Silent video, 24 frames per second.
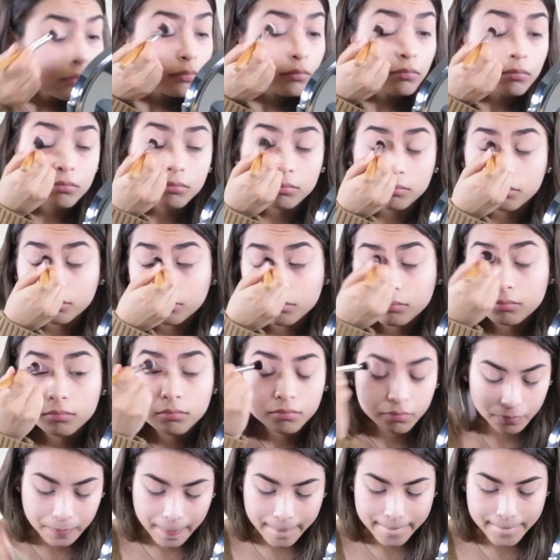color all over
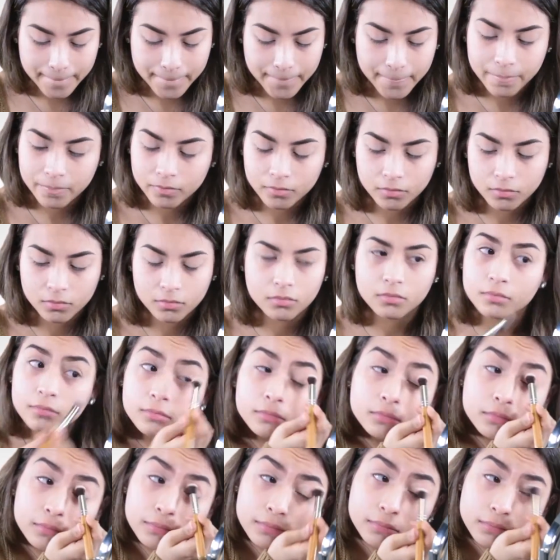my lid
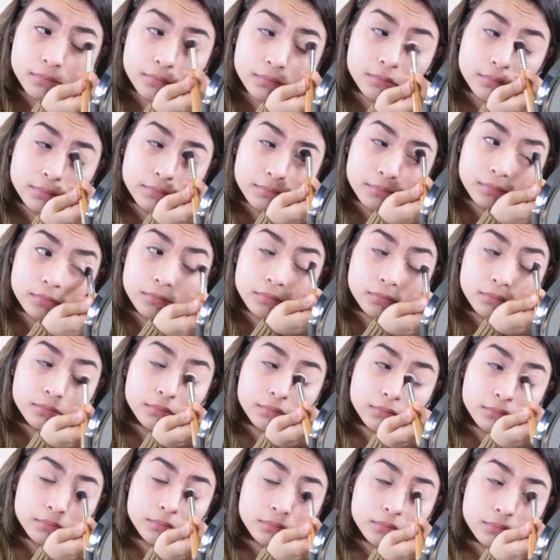just to make sure that it's
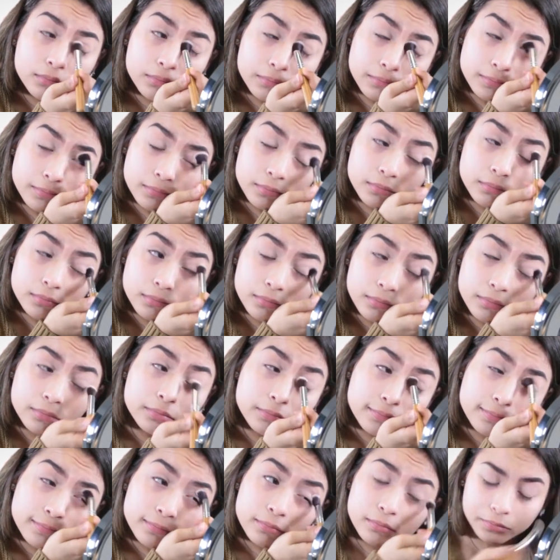all set in place.
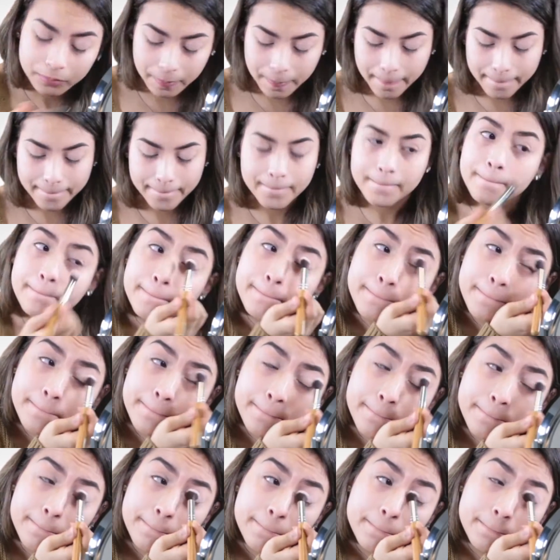
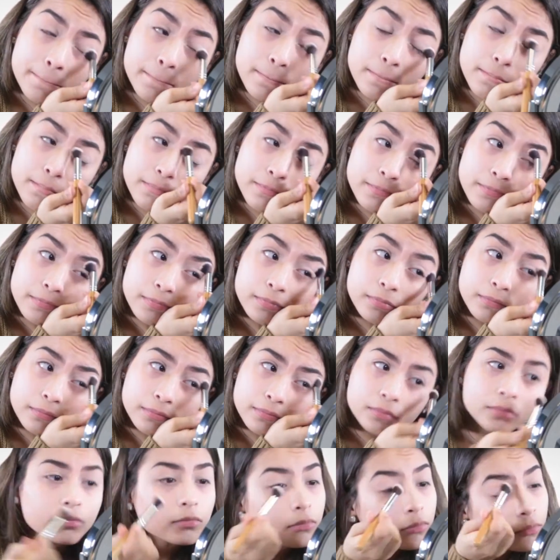And then once I'm done with
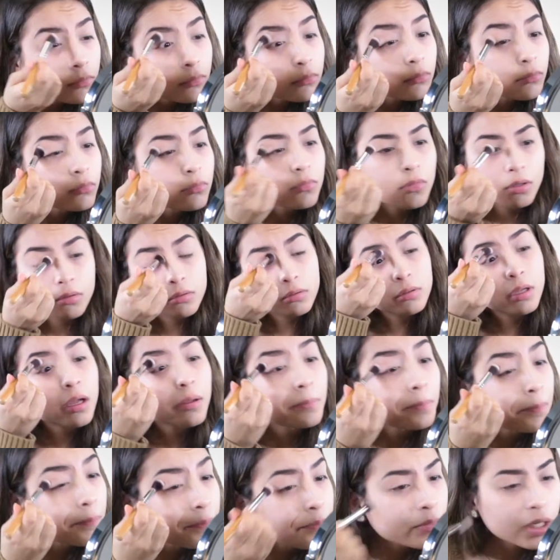that, I'm going to go back
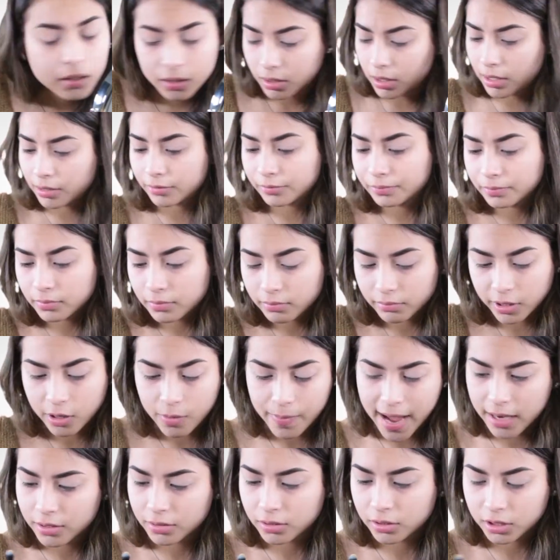in with
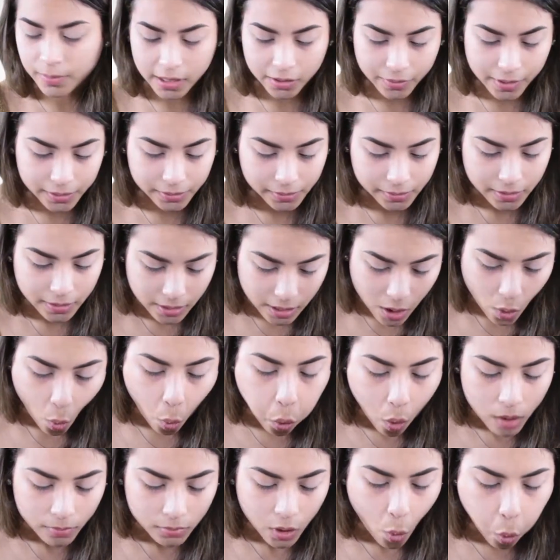Golden Orchid
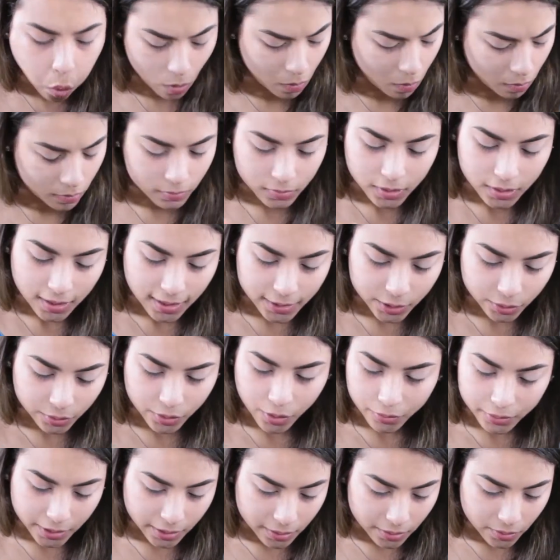and
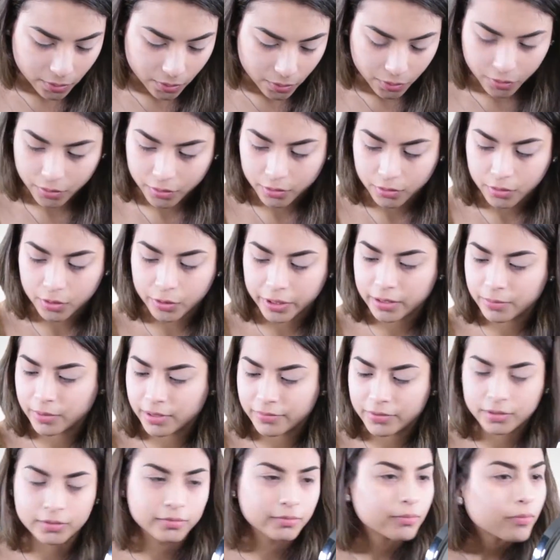Orchid, I think.
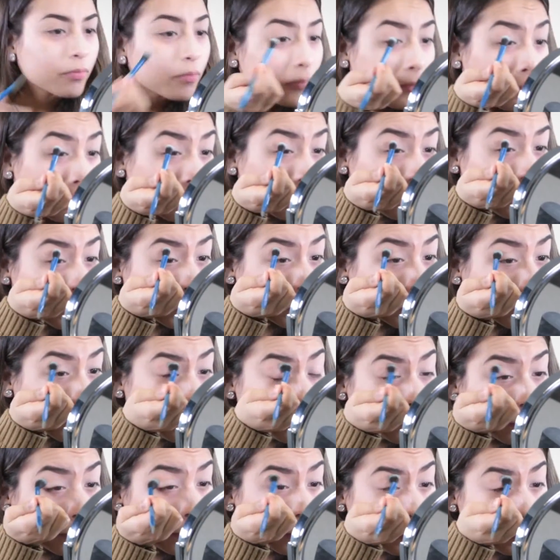Orchid, I
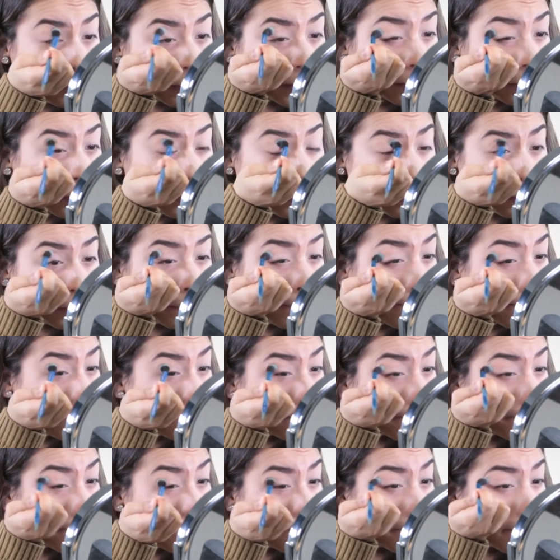think it's what it's
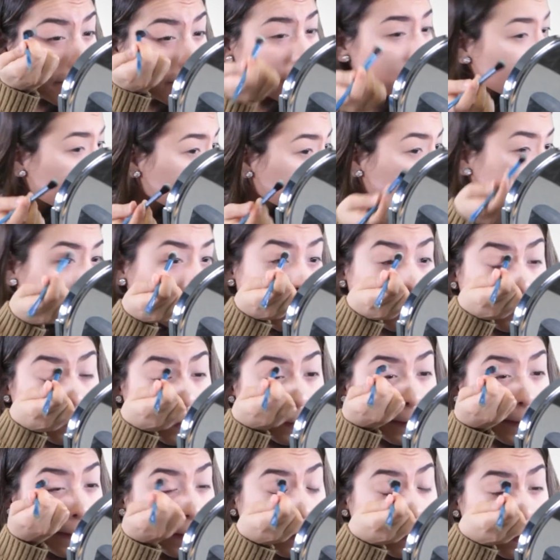called. I'm going to just use that in
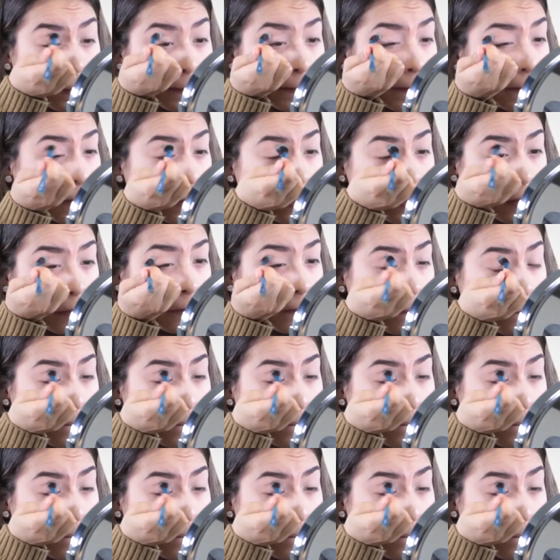my crease.